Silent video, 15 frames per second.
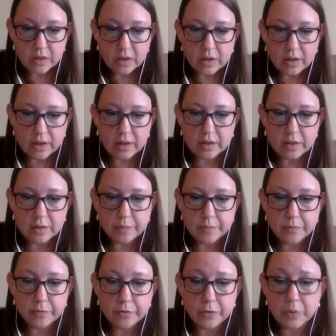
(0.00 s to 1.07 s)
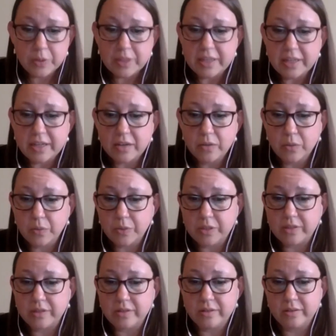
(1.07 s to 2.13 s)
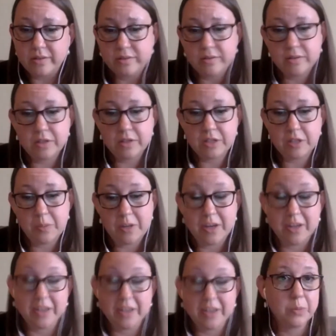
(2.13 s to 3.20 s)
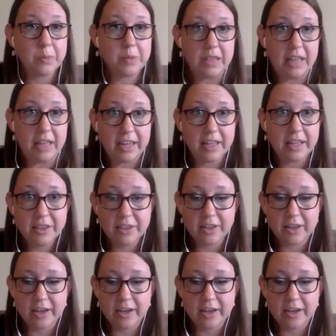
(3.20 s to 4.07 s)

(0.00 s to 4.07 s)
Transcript: For one thing, to be honest, would be length.